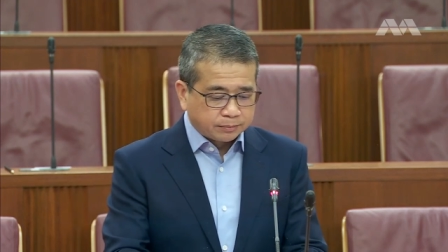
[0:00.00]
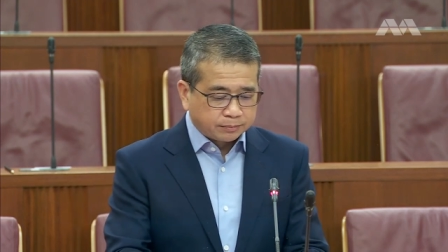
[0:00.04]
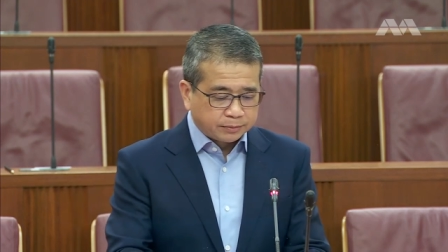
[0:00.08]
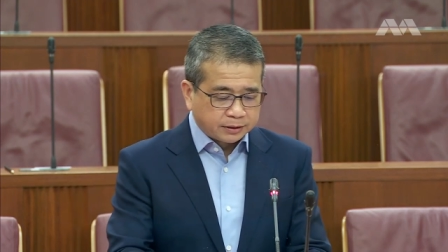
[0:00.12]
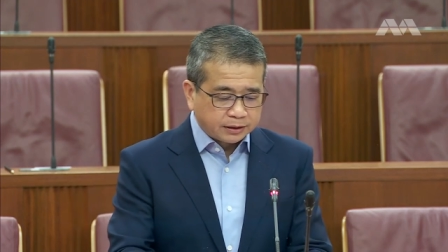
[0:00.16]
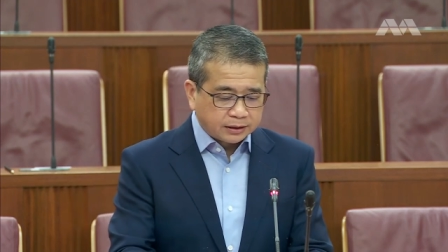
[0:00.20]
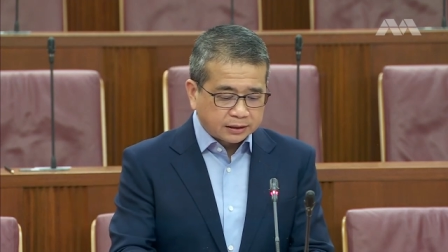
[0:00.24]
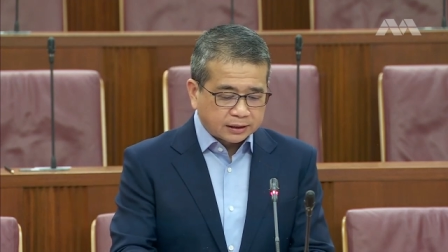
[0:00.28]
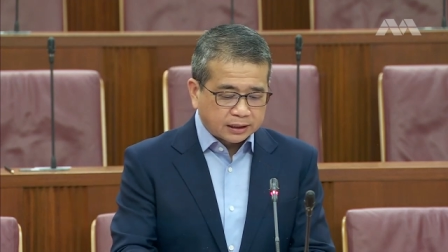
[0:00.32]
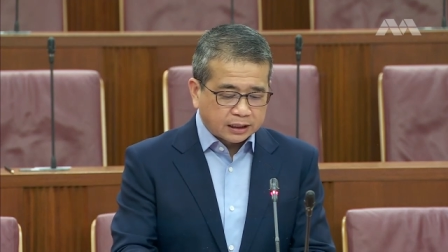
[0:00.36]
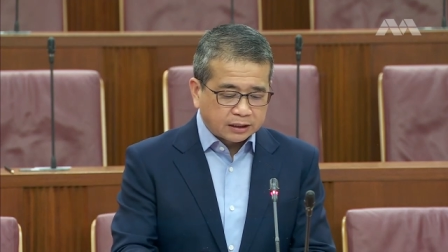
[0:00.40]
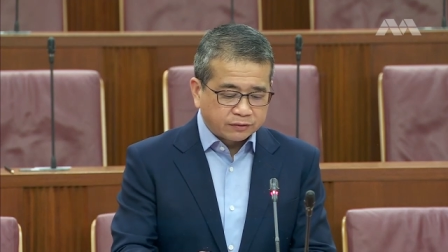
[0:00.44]
the
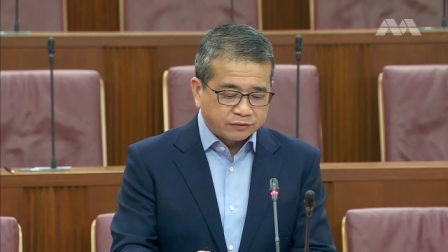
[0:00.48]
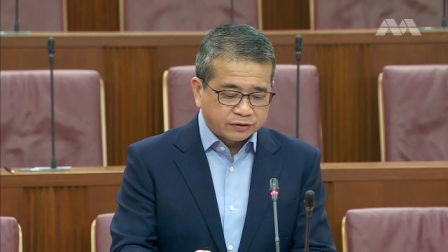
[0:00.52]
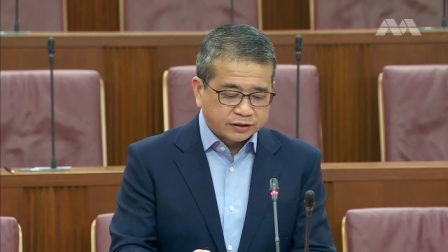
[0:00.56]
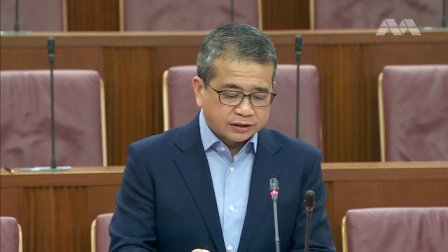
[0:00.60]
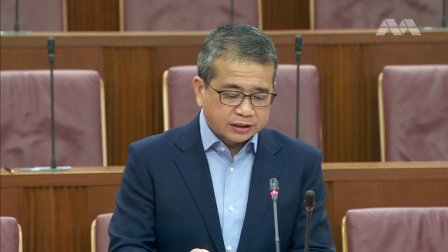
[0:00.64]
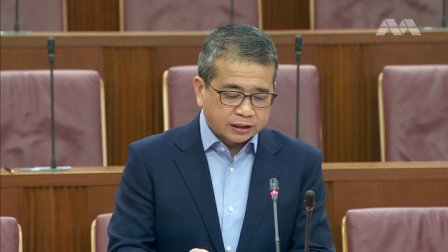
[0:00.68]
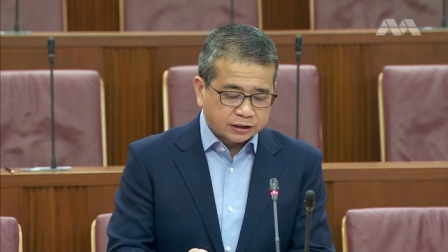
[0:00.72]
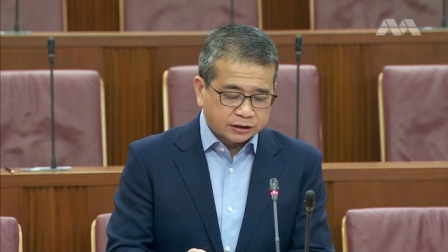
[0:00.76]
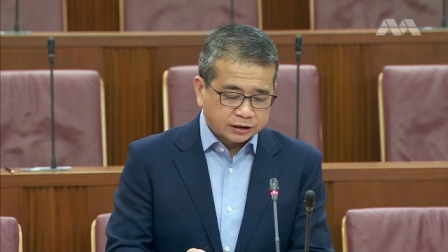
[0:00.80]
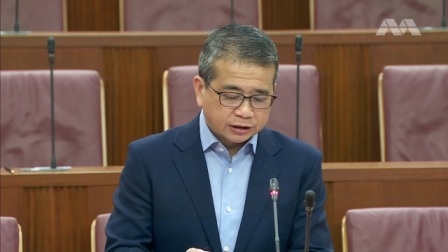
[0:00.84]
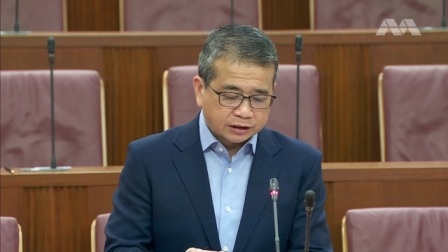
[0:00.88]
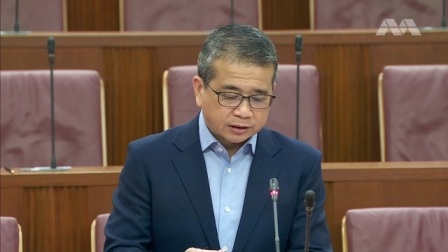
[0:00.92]
bill
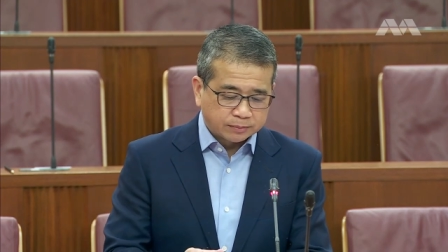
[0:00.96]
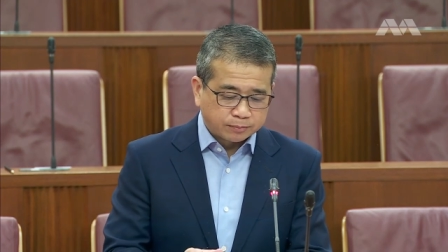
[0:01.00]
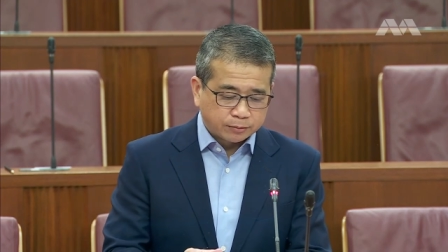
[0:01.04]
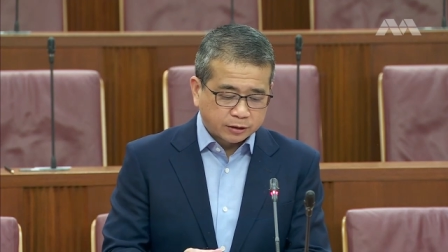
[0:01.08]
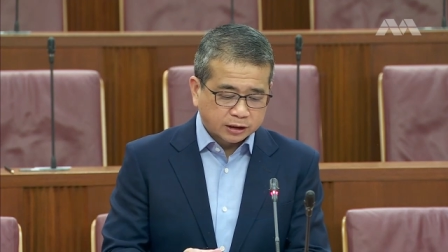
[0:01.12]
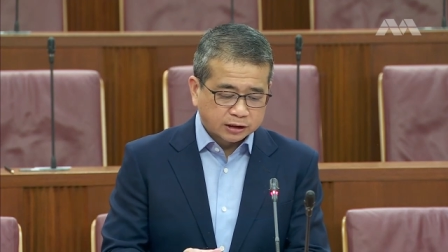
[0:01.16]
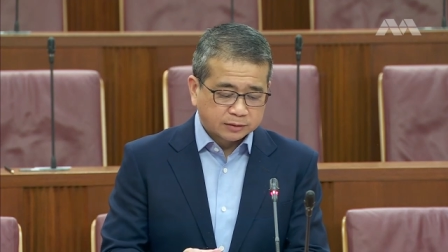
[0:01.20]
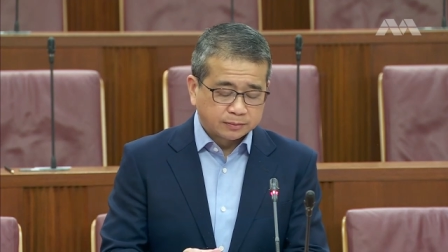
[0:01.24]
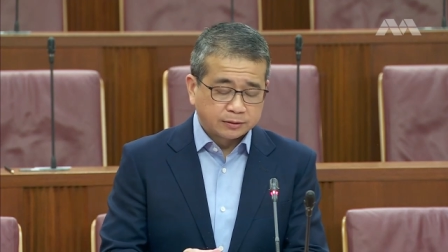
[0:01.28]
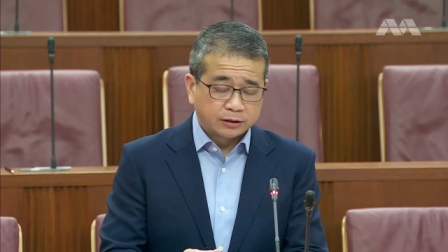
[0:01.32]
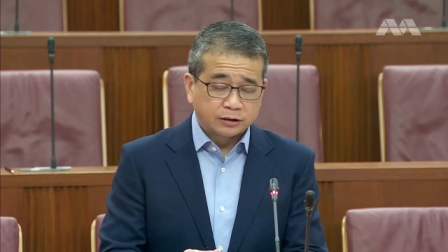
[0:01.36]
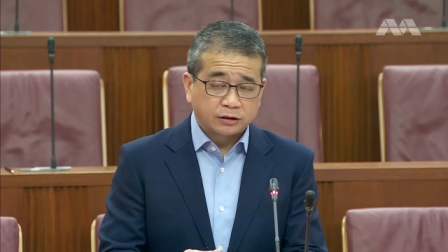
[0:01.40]
envisages the
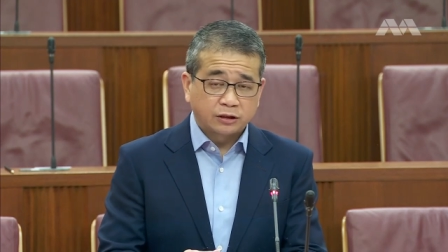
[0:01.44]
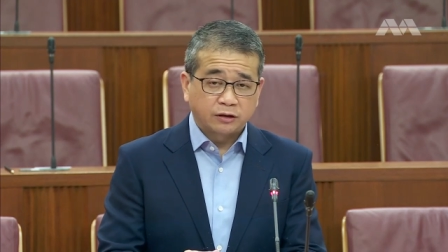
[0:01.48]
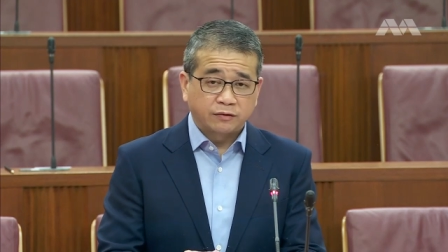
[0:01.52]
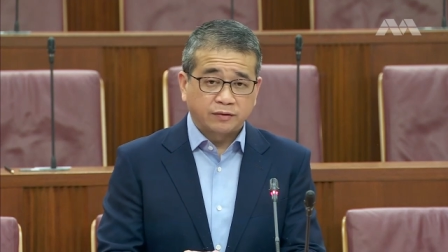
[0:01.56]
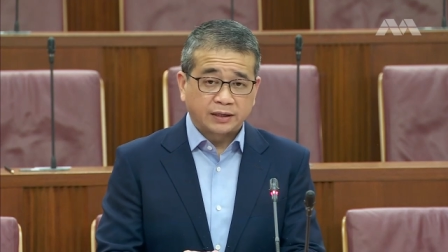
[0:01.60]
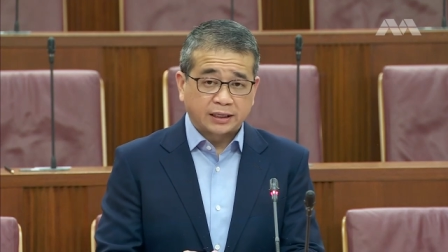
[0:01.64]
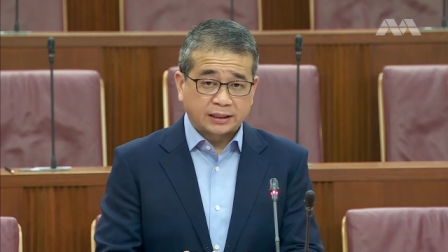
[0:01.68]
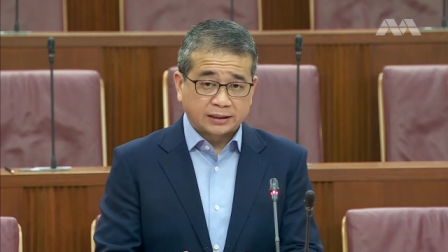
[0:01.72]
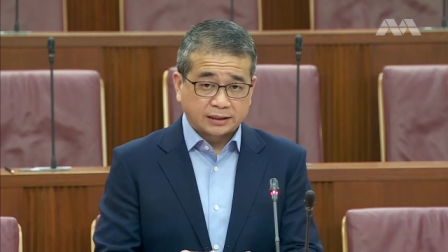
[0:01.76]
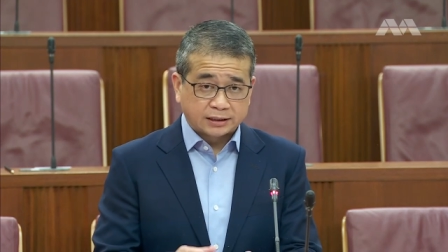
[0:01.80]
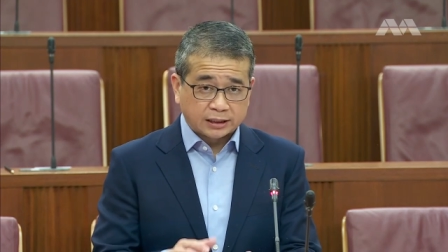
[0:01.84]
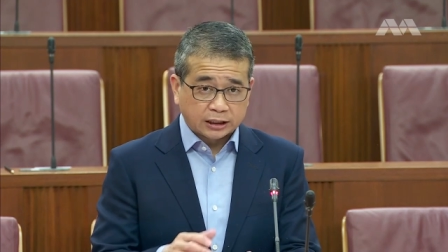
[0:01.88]
possibility
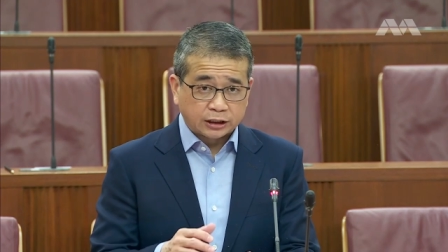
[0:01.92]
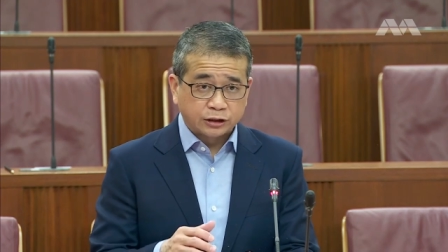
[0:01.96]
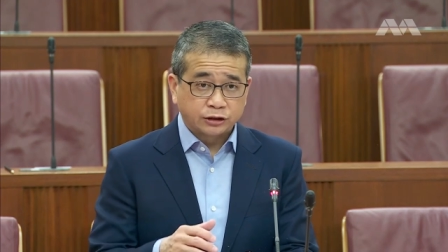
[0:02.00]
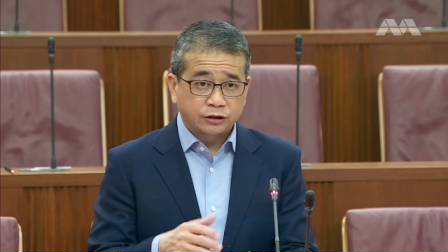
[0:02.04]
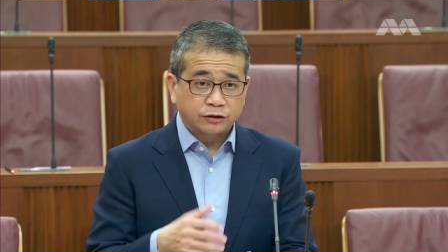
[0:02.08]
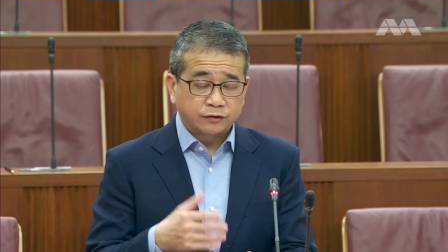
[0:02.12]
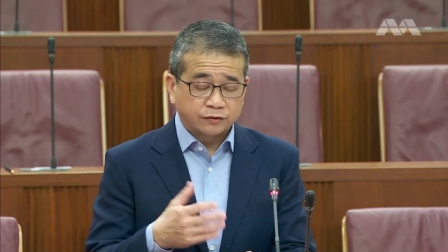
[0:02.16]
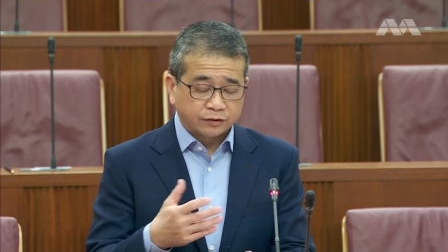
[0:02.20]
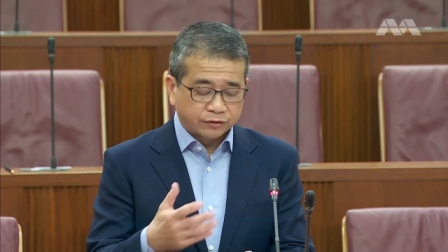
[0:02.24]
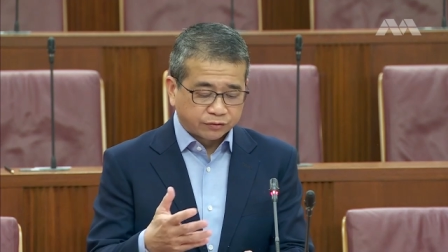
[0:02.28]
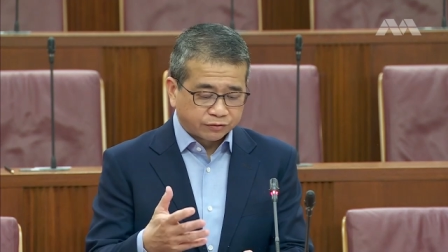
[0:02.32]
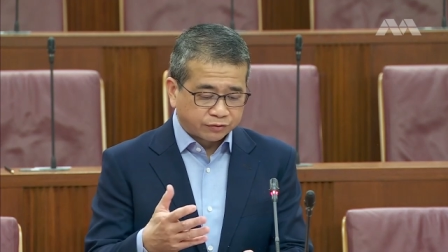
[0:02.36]
of an
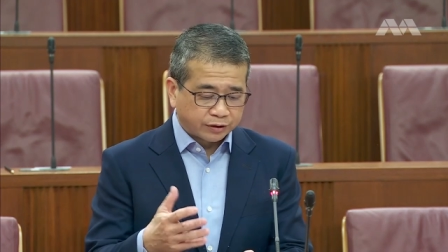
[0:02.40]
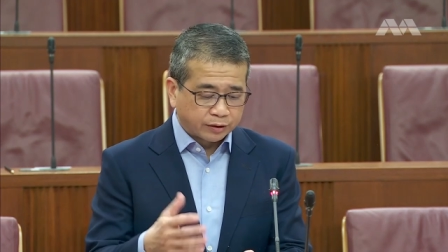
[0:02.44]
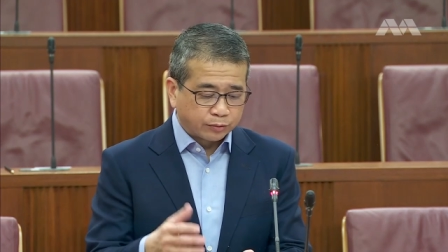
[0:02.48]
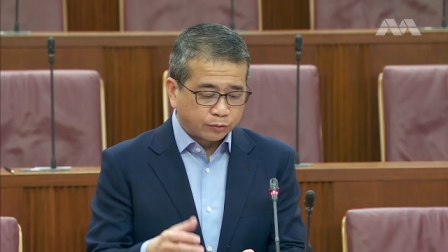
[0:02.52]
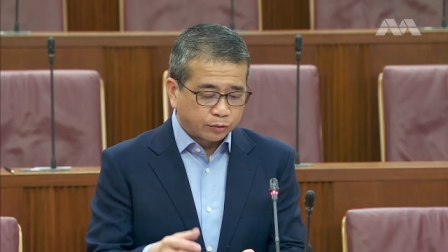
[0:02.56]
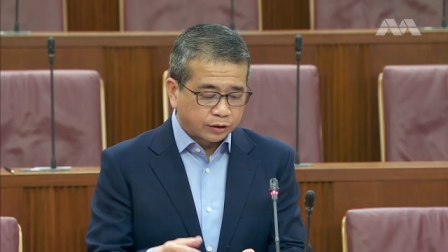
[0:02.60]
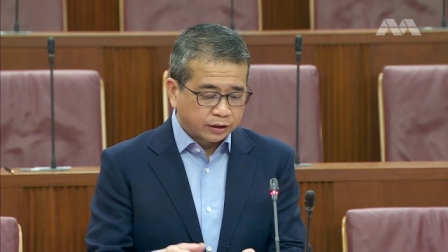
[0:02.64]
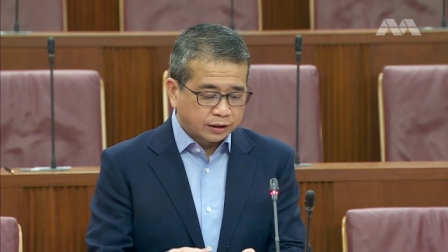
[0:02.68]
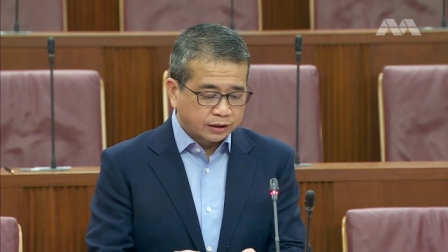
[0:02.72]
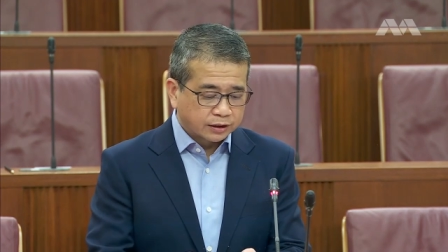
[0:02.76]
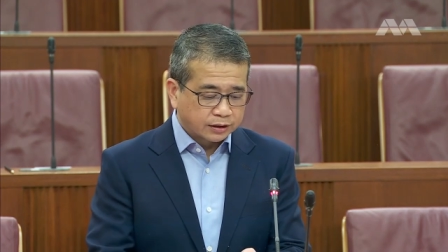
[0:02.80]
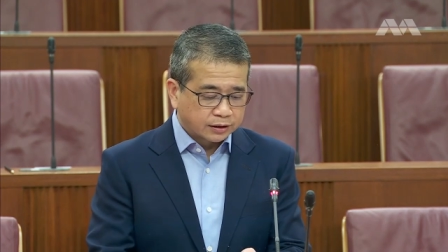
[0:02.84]
extension of the
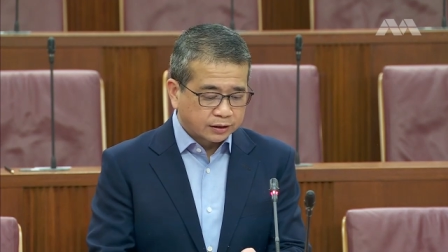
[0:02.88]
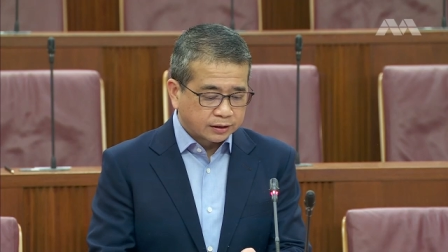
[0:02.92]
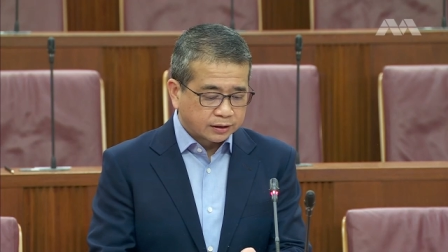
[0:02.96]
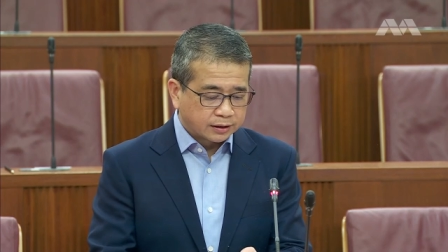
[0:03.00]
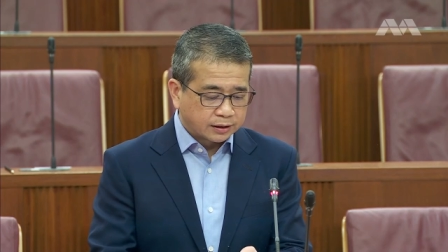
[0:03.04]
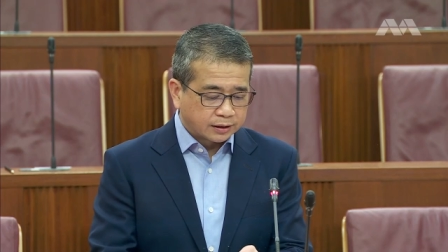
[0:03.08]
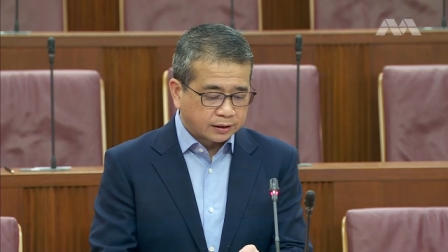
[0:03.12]
framework,